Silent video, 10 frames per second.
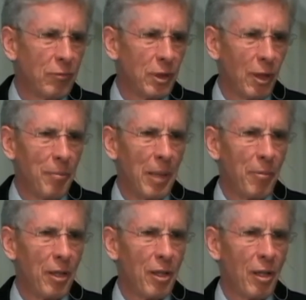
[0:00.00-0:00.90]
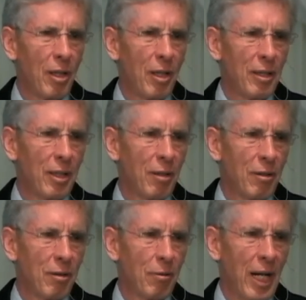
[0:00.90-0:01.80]
You remember the
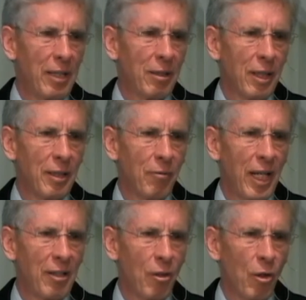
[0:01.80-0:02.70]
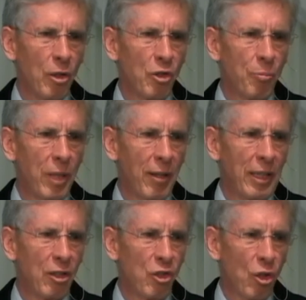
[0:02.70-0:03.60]
rider on the red horse bearing
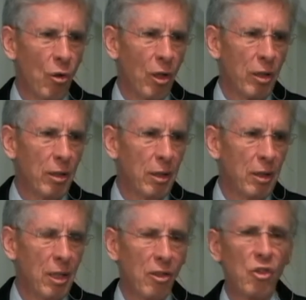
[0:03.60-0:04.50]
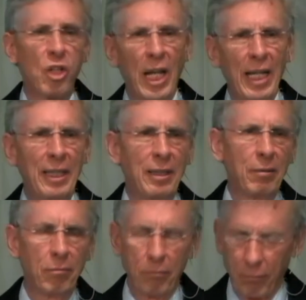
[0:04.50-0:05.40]
a sword, slaying
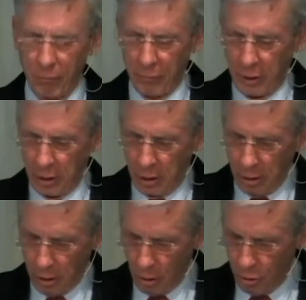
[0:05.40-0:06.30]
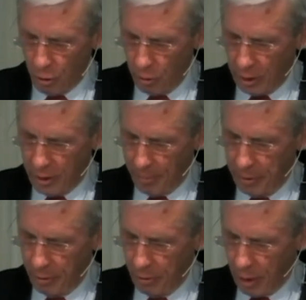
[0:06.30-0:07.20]
those who accepted
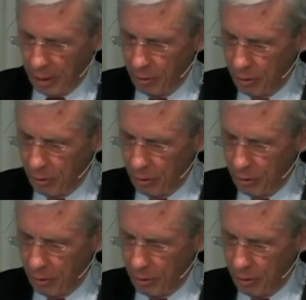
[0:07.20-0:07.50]
Christ.